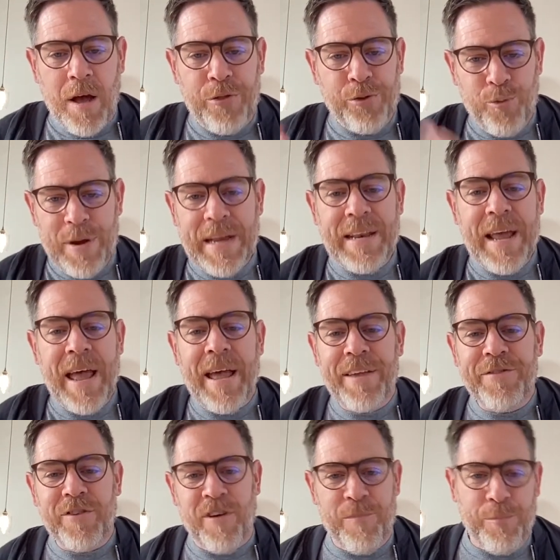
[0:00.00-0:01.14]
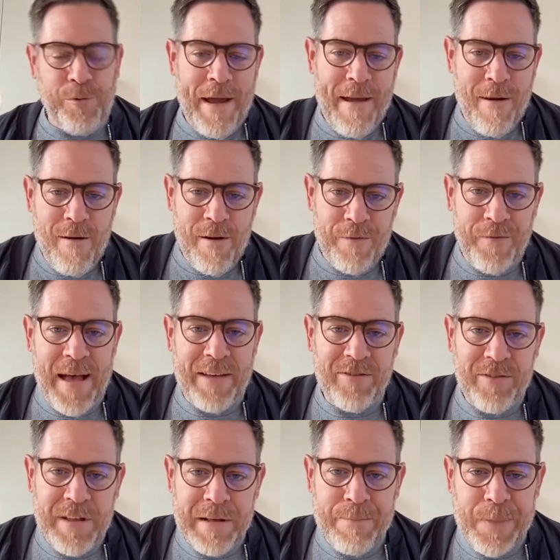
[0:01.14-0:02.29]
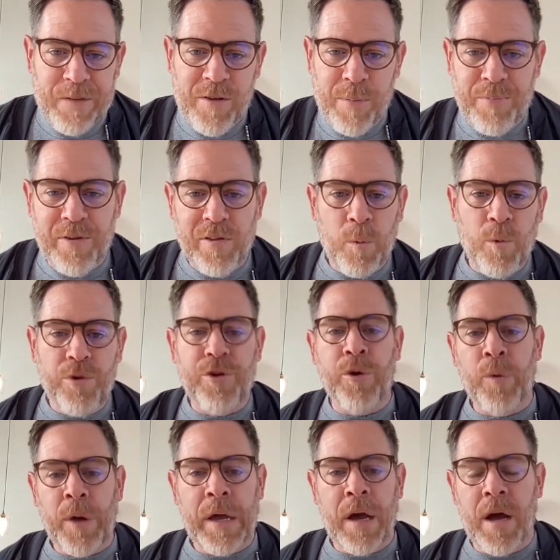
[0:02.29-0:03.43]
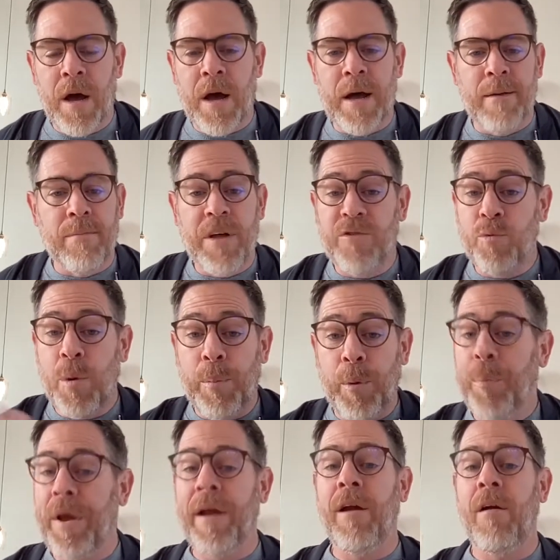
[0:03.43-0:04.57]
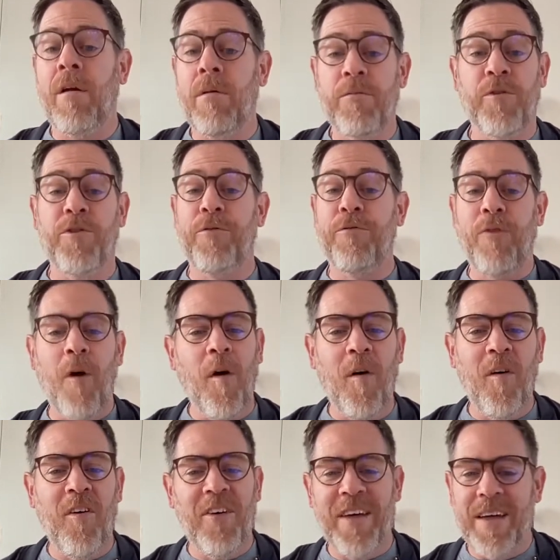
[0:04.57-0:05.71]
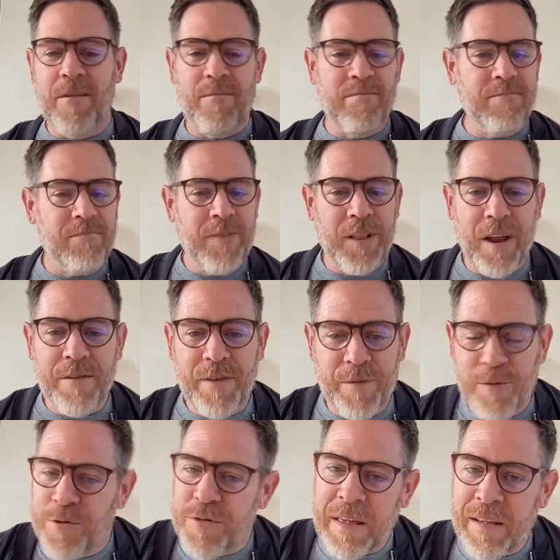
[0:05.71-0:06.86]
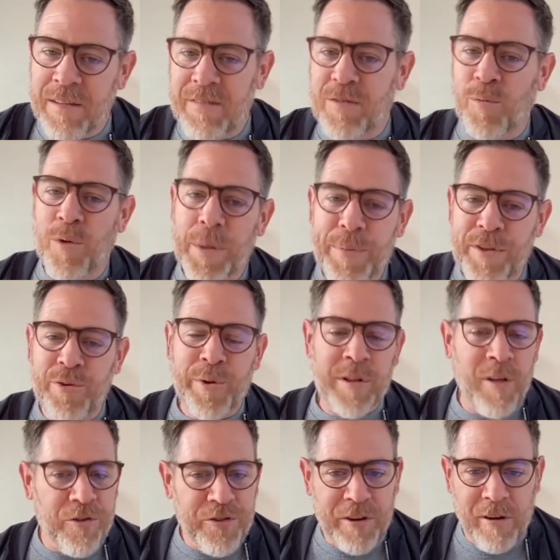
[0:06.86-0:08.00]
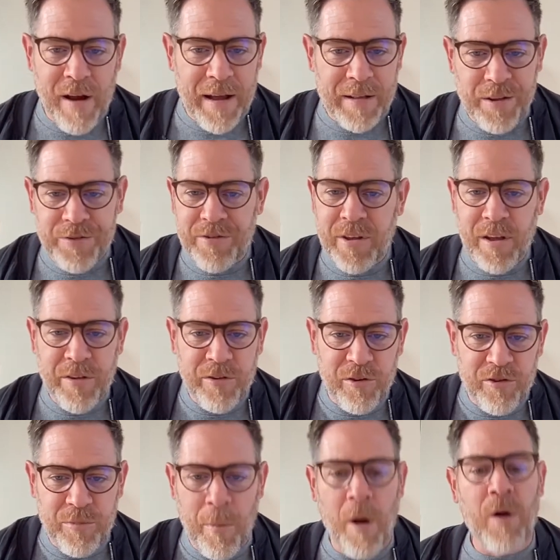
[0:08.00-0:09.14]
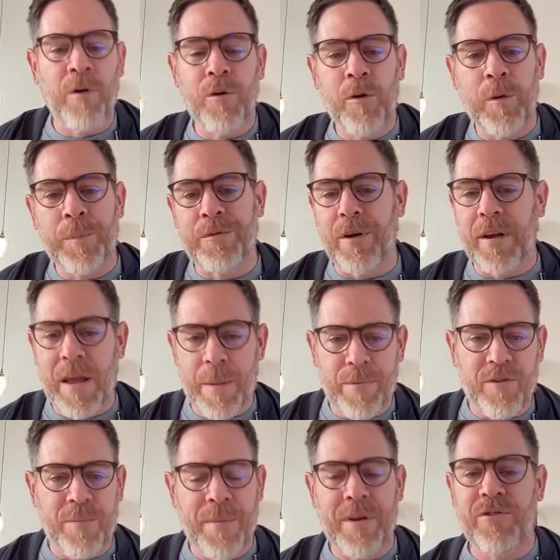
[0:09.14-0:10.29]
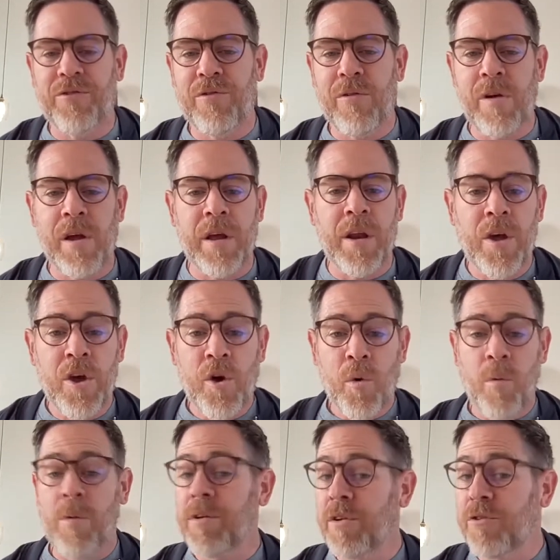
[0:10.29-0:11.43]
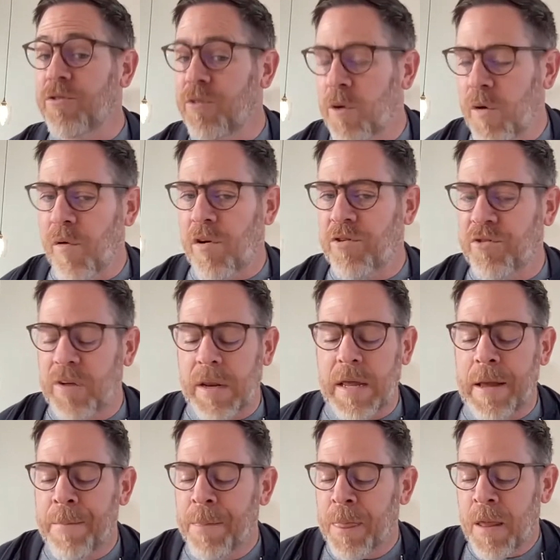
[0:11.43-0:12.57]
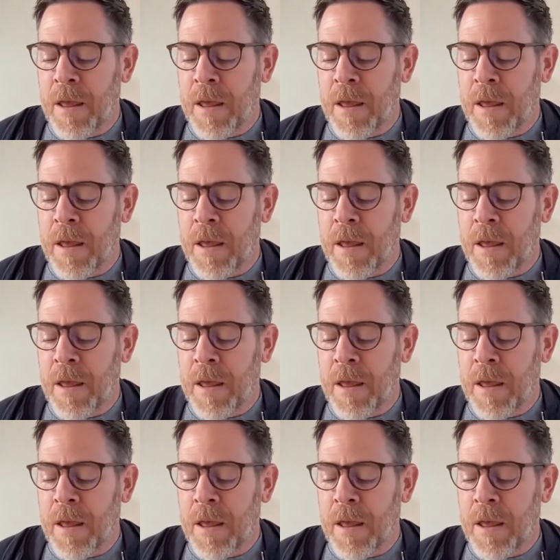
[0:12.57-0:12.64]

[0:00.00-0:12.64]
3 days of prayer and fasting. It's something that we're doing as we prepare for the fall and a lot of different things that we're going to be doing, launching our ecclesias, our small groups, our campus ministry, and wanting to serve our city.